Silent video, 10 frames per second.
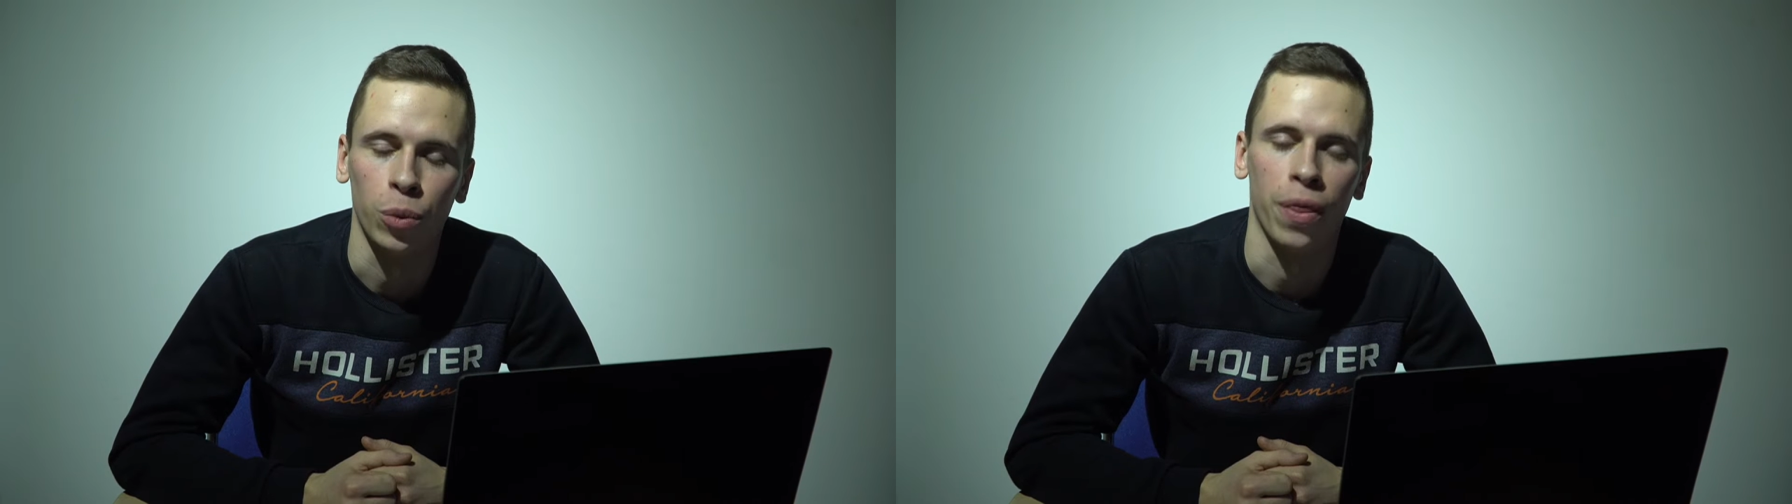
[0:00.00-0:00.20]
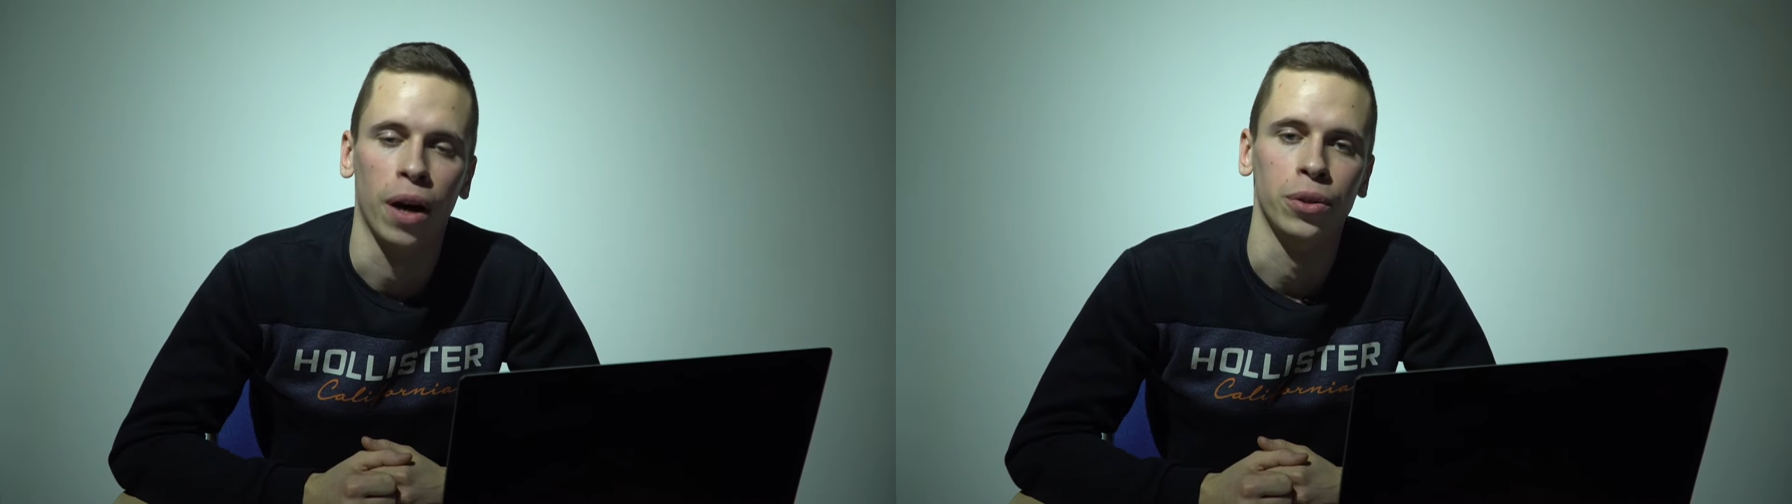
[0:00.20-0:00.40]

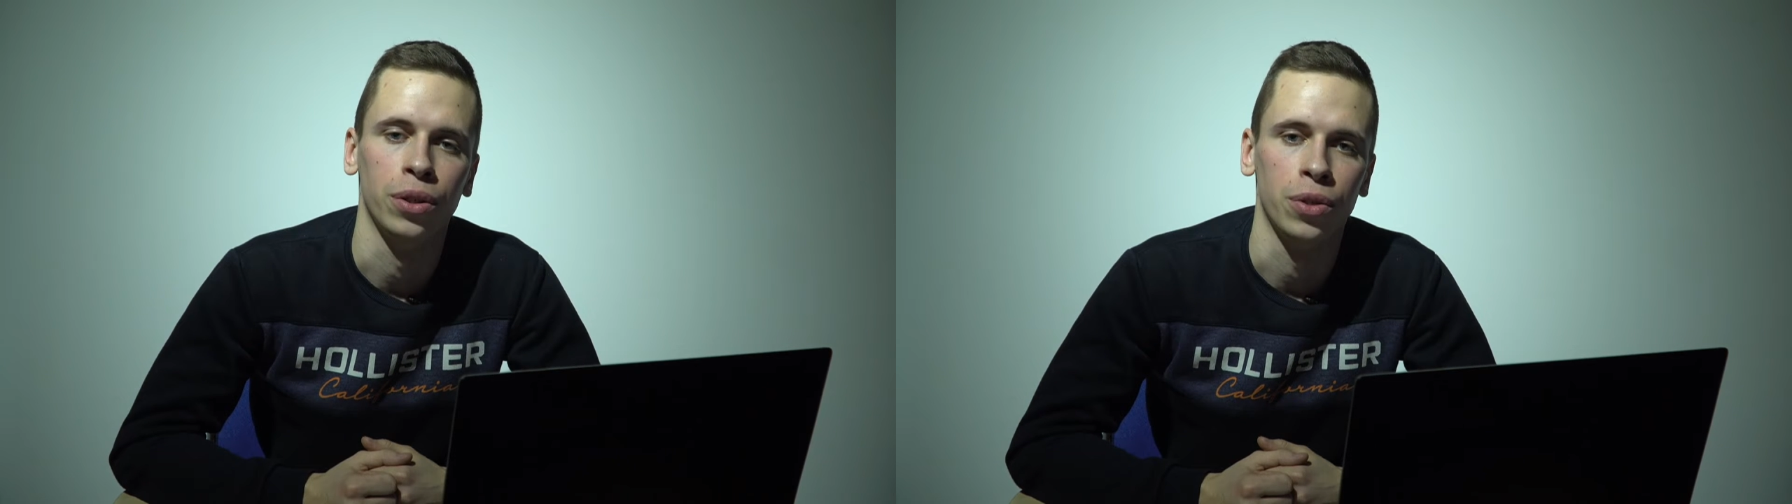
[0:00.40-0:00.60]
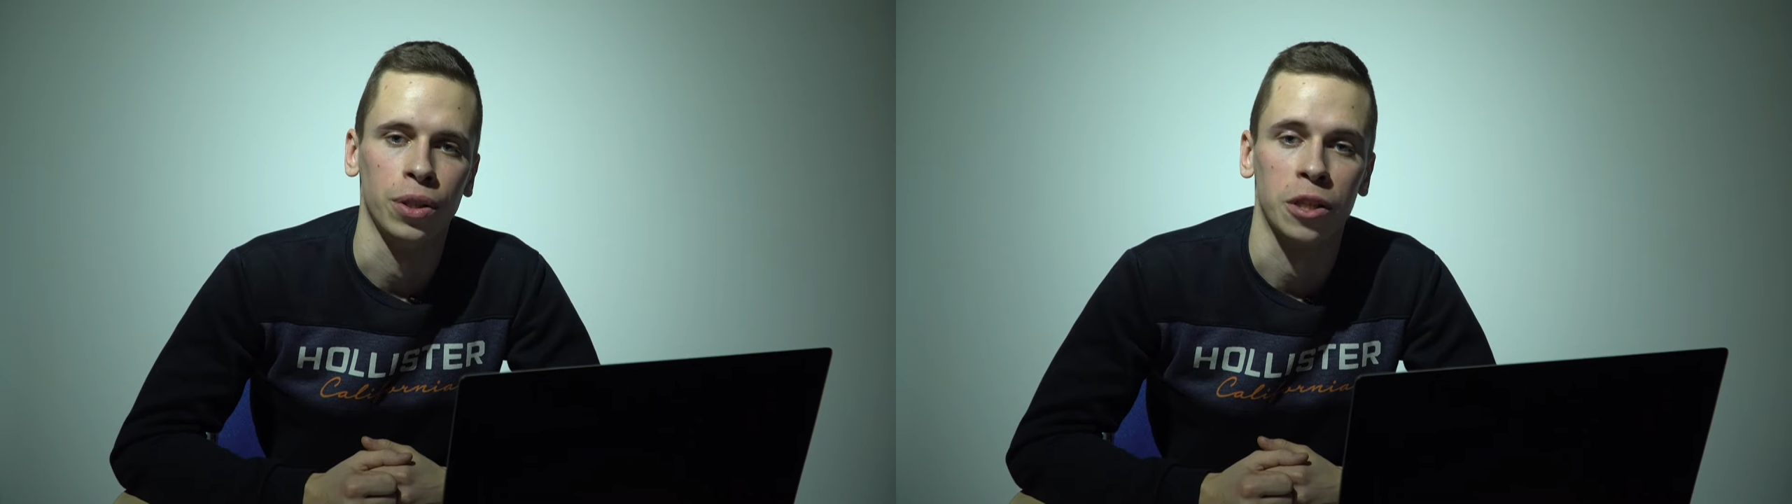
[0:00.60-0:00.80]
without
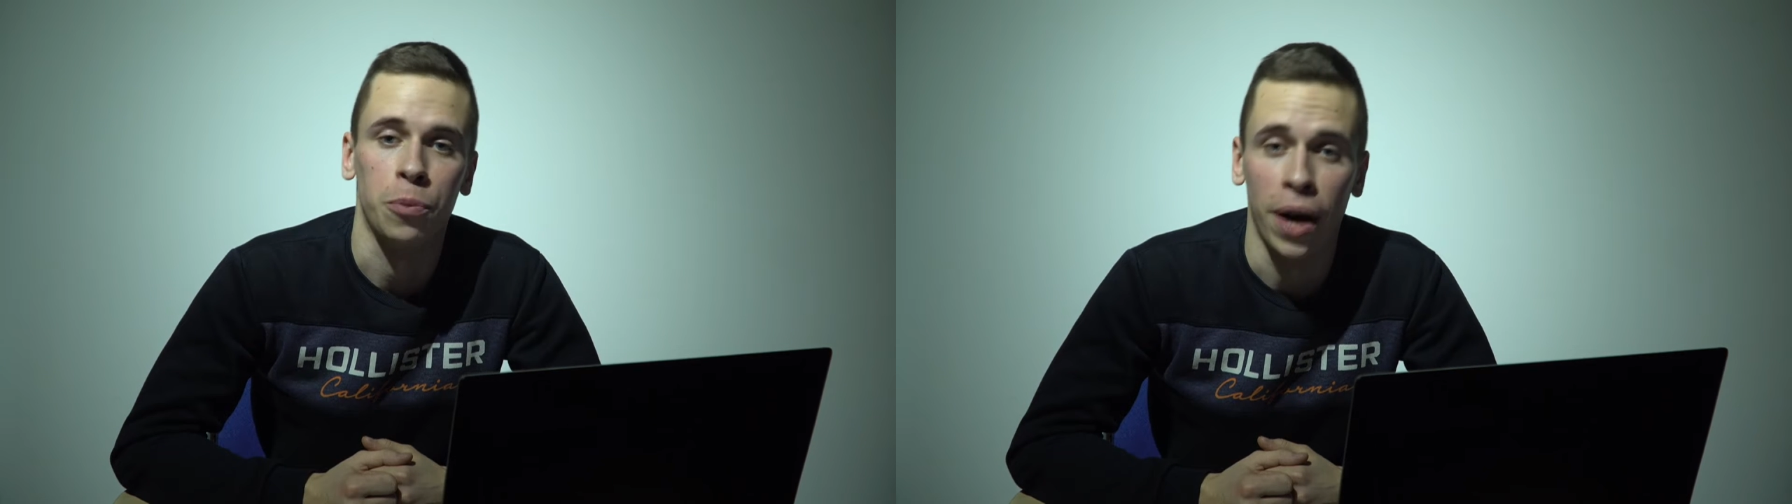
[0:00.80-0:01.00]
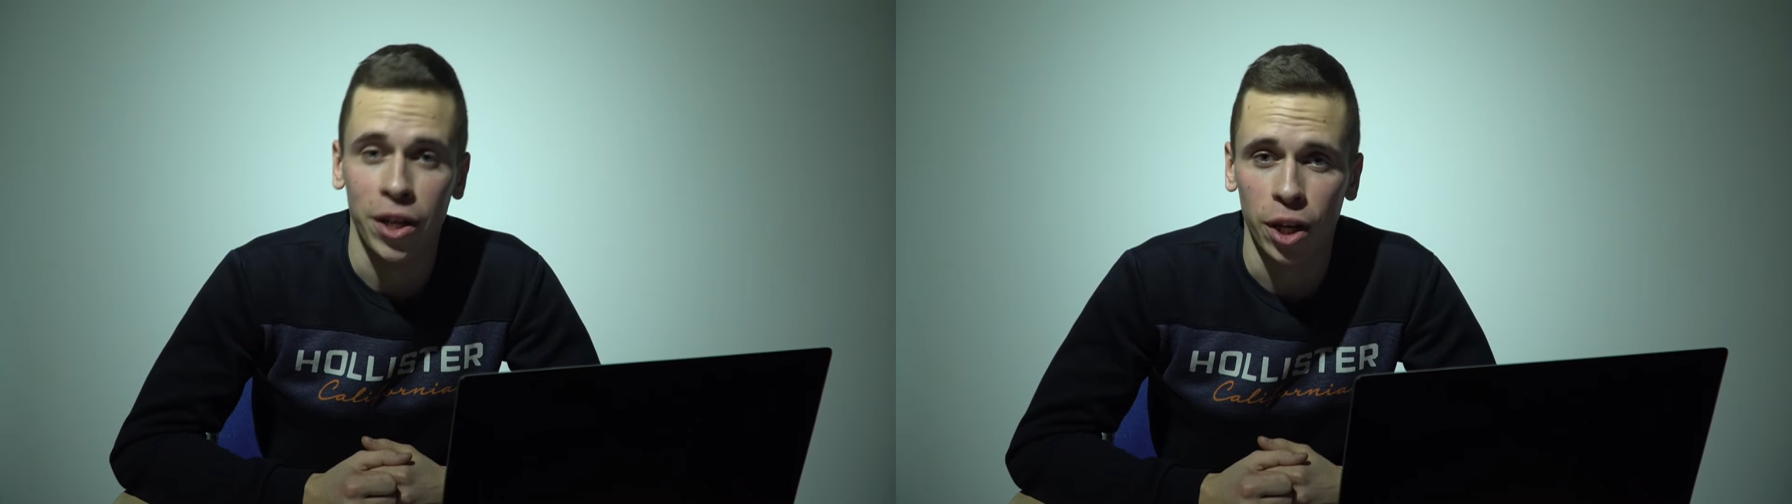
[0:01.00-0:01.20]
using
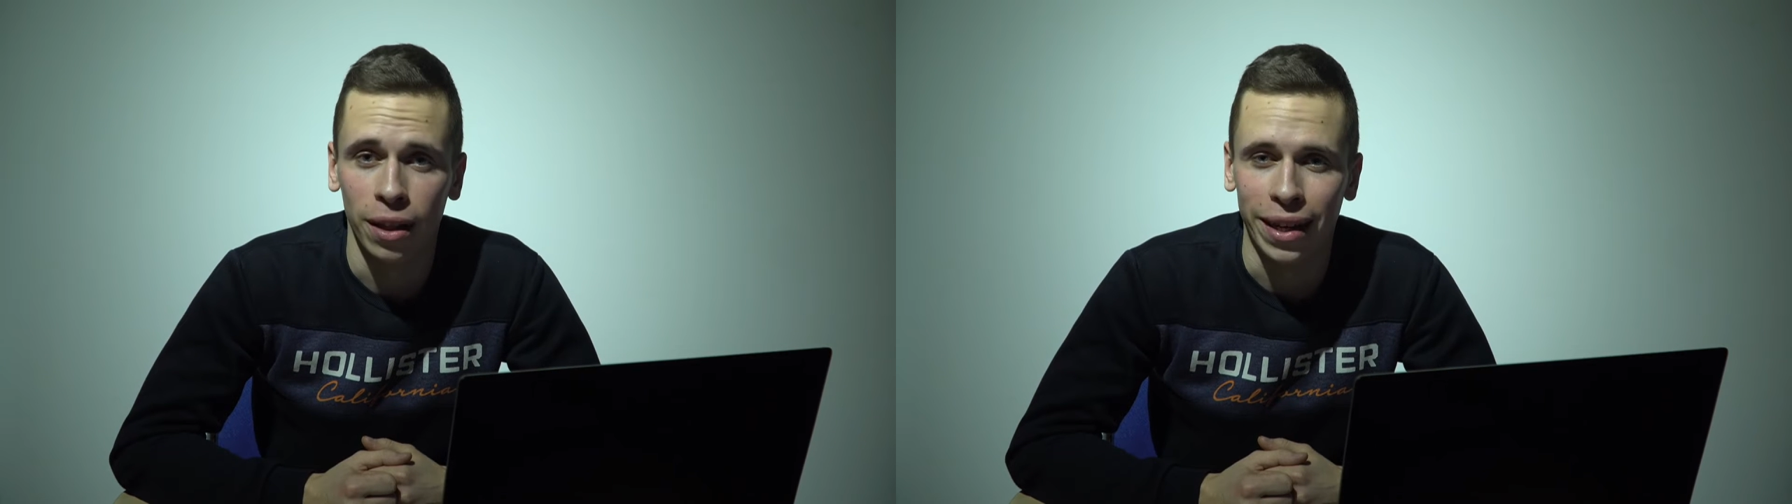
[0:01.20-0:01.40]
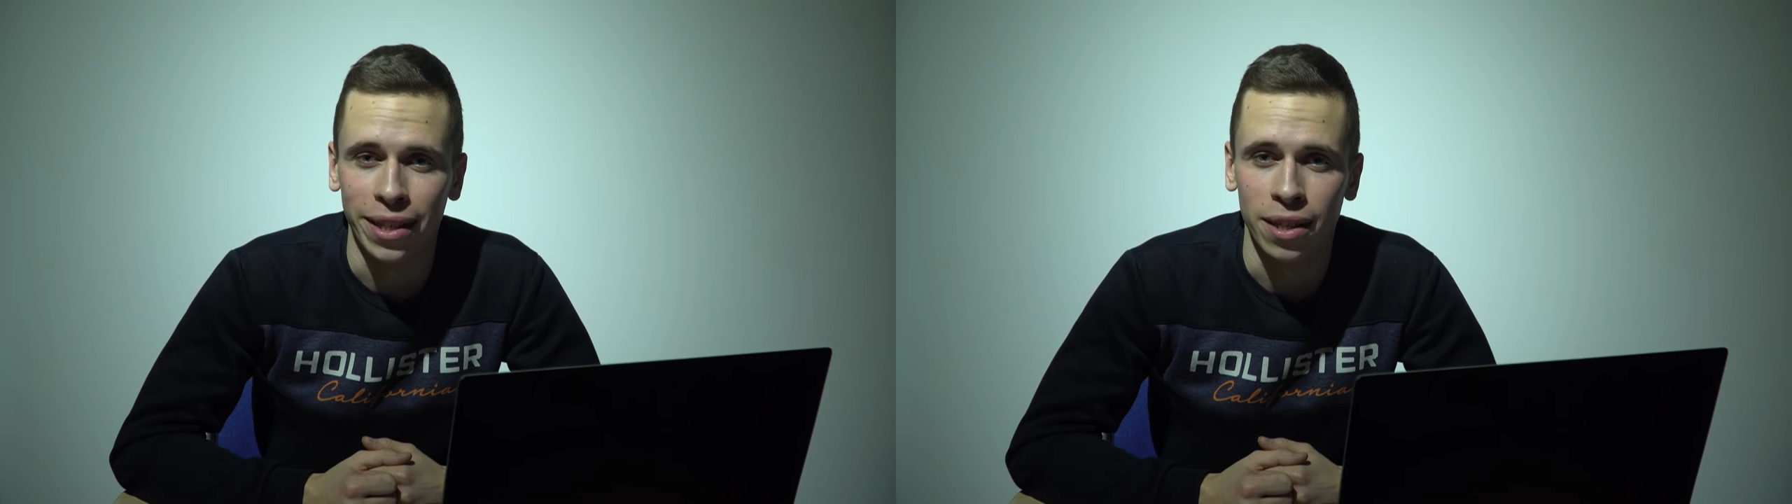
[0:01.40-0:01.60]

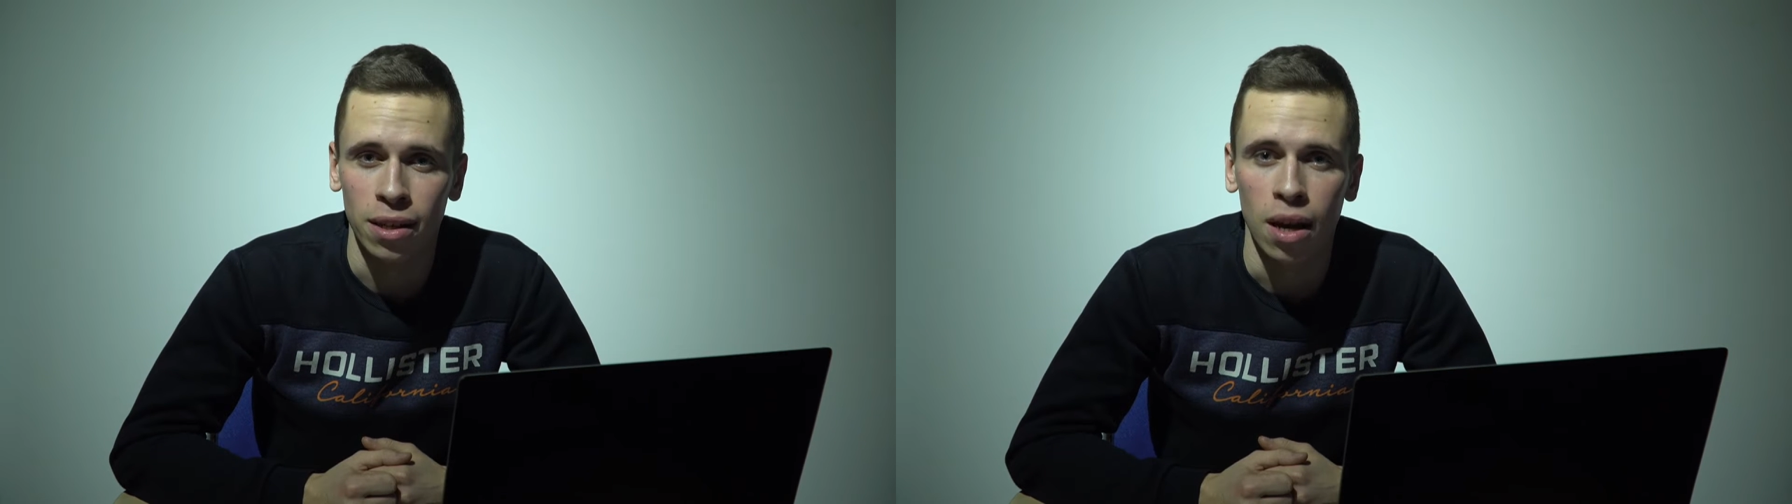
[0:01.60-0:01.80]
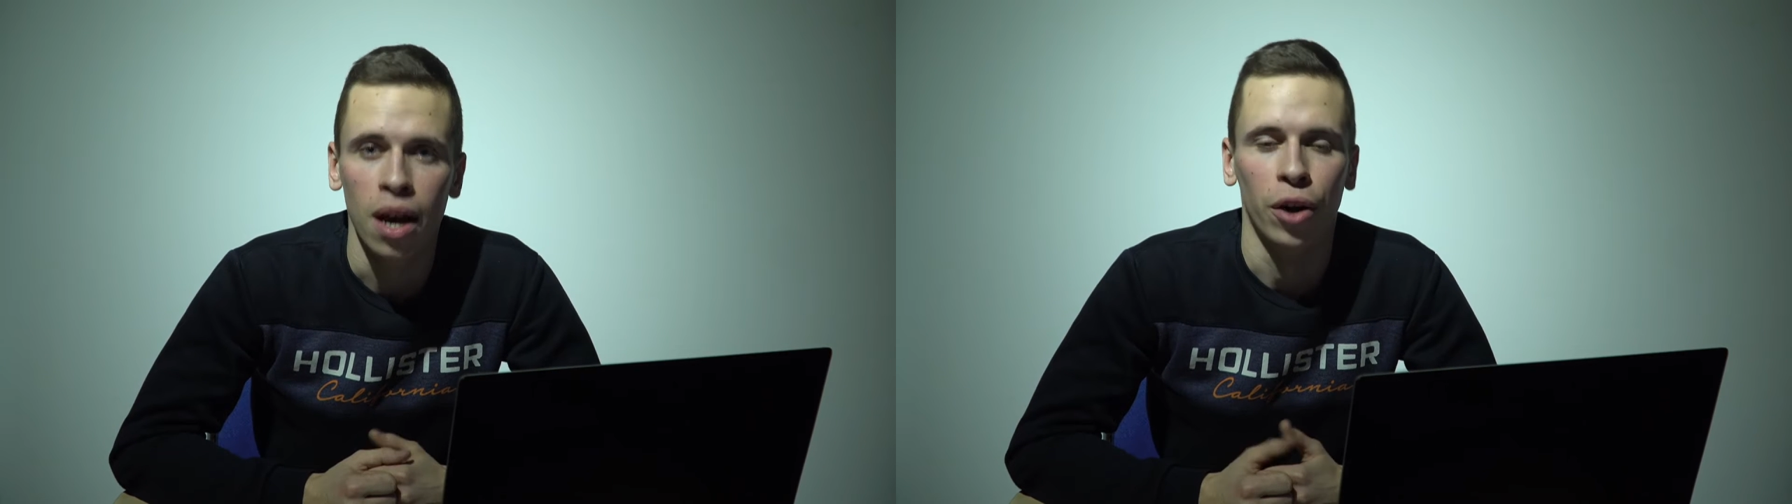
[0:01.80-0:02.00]
special lenses